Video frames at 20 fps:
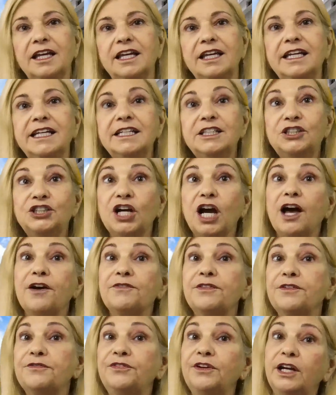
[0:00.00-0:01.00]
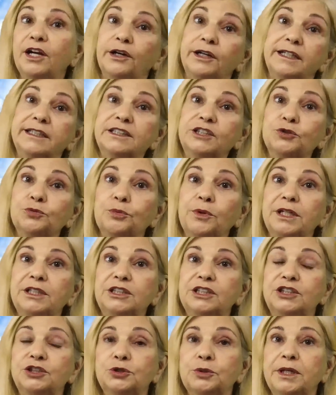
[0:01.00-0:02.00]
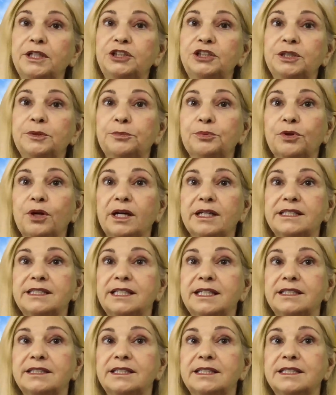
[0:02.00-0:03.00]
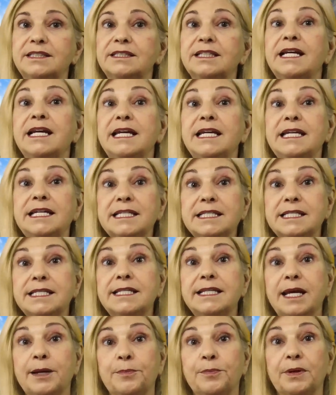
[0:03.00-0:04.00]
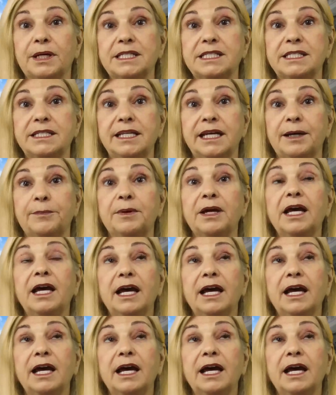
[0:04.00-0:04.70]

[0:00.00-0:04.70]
Each of the various registration processes is step by step,